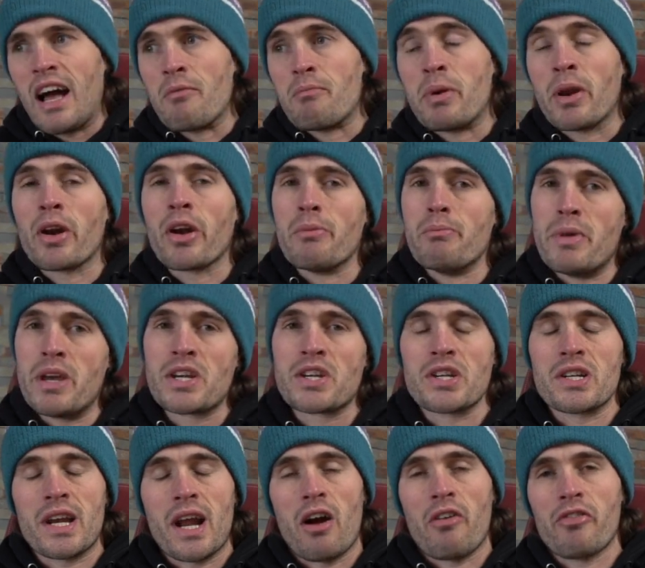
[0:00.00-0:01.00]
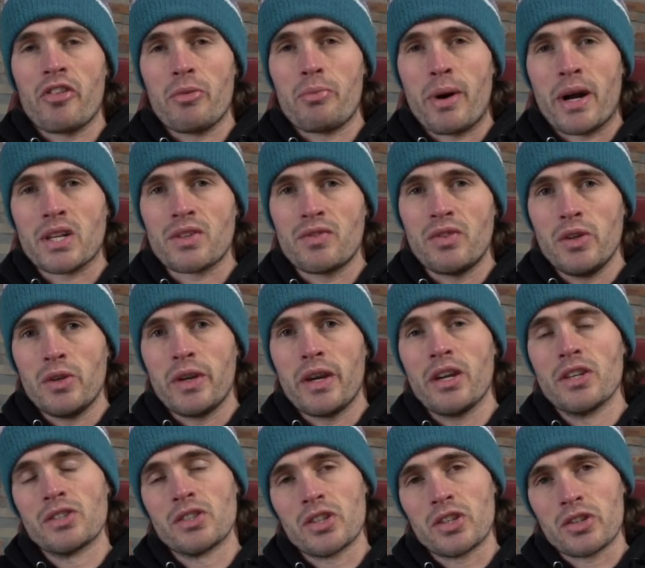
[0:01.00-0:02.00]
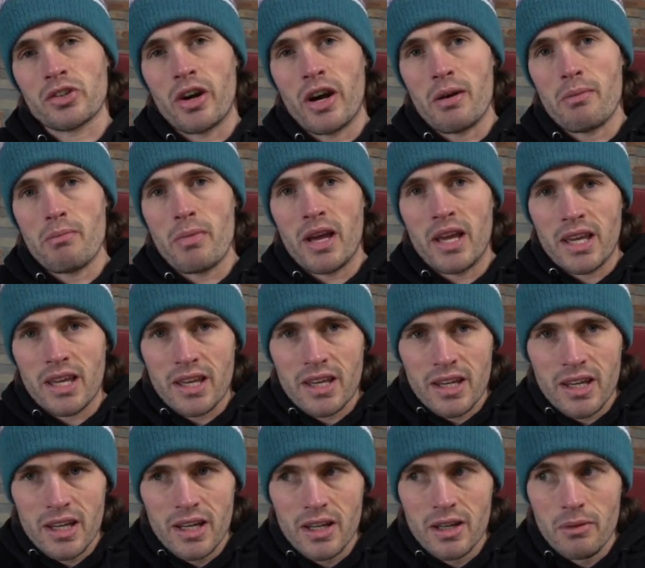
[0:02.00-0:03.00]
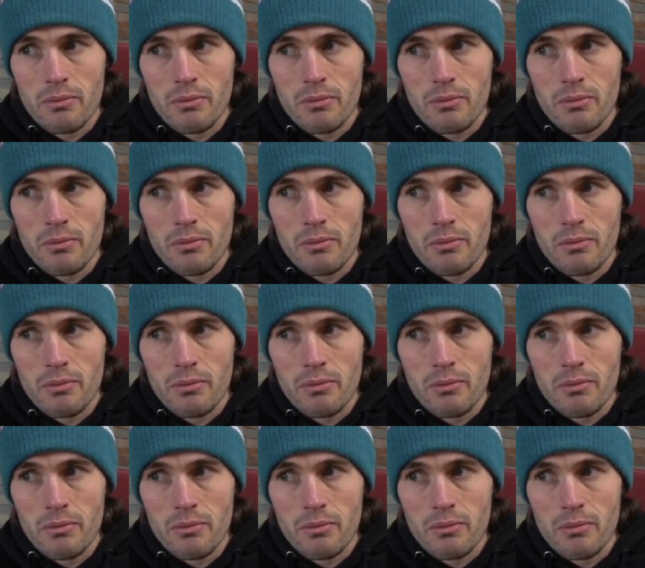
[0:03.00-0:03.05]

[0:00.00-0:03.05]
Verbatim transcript: I've been on a mission now for the past few years to try and make